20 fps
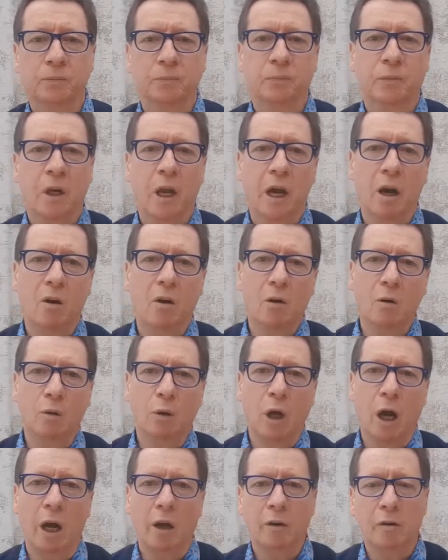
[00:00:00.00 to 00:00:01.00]
Now,
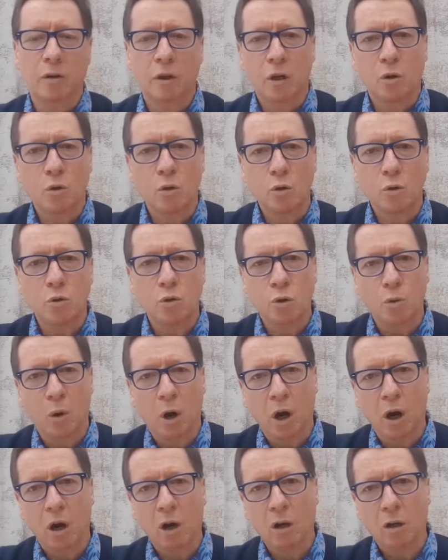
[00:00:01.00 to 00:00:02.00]
I don't know who you
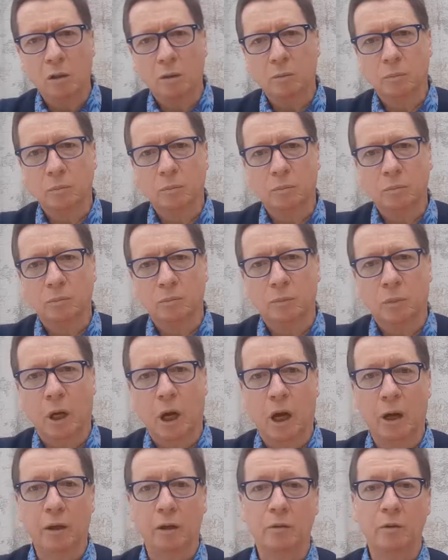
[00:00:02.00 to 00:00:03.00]
are.
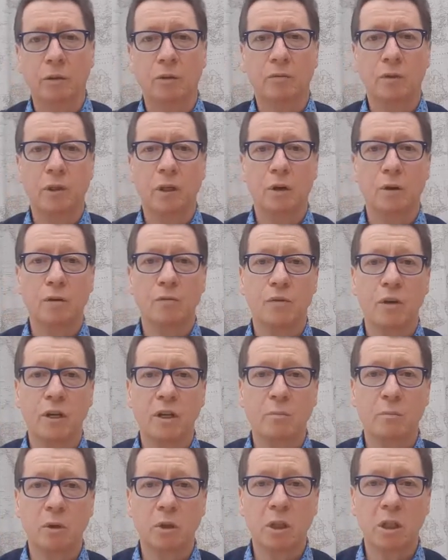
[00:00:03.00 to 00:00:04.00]
I don't even know if
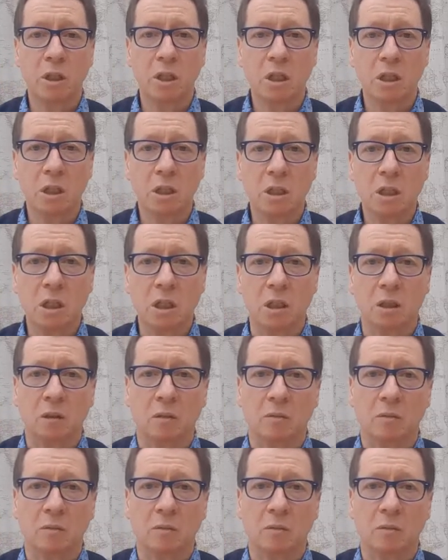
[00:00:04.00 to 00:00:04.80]
anybody's listening.